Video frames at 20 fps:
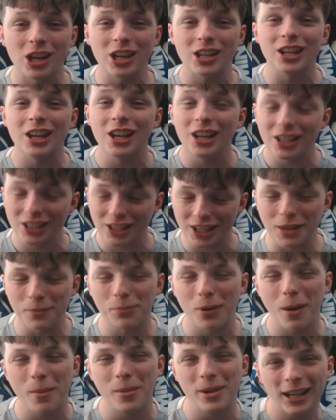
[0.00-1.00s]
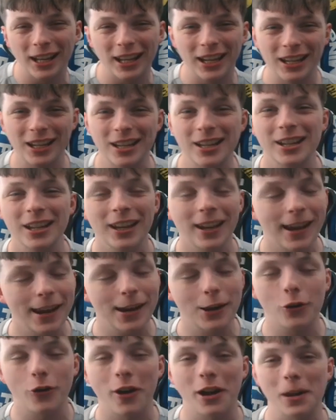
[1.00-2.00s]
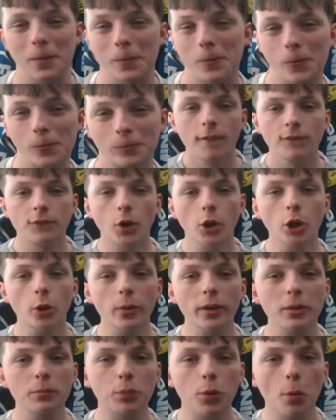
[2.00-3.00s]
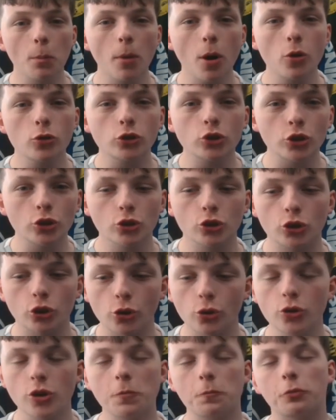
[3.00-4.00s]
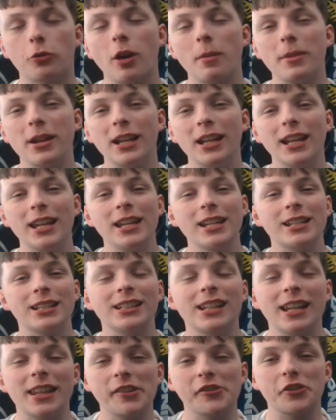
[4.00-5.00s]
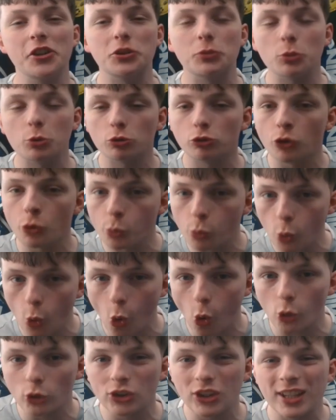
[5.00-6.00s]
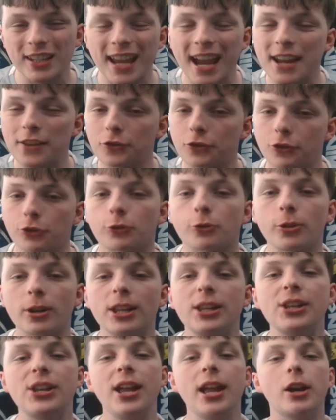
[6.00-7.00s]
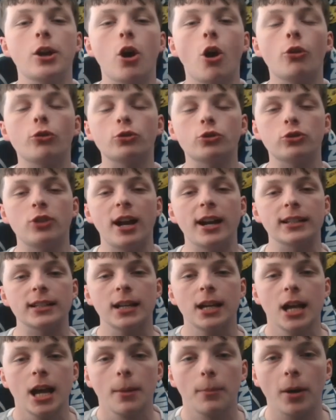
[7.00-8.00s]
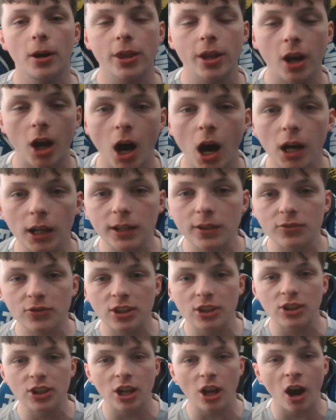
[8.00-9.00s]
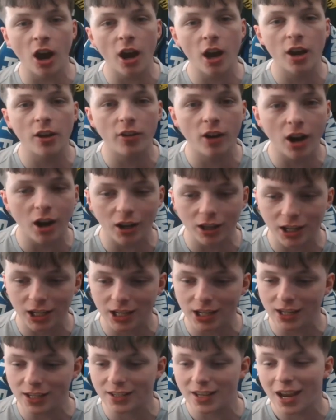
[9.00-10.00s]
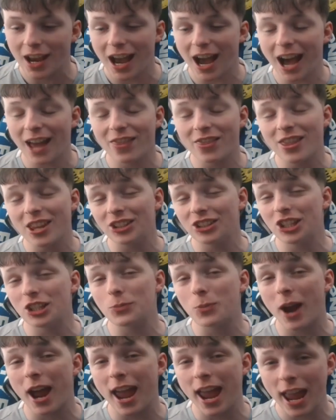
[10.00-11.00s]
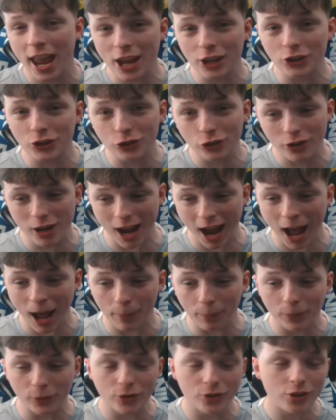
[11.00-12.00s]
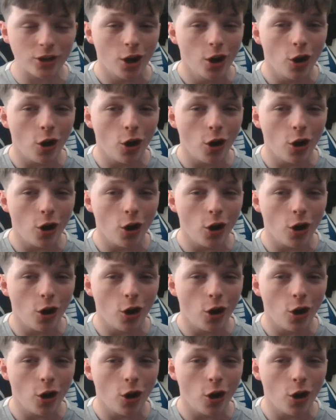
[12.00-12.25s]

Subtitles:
to the Premier League. Incredible. Following promotion to the Premier League, Neil Etheridge was rewarded a 3-year contract by the Cardiff City hierarchies, and this is where history happens. On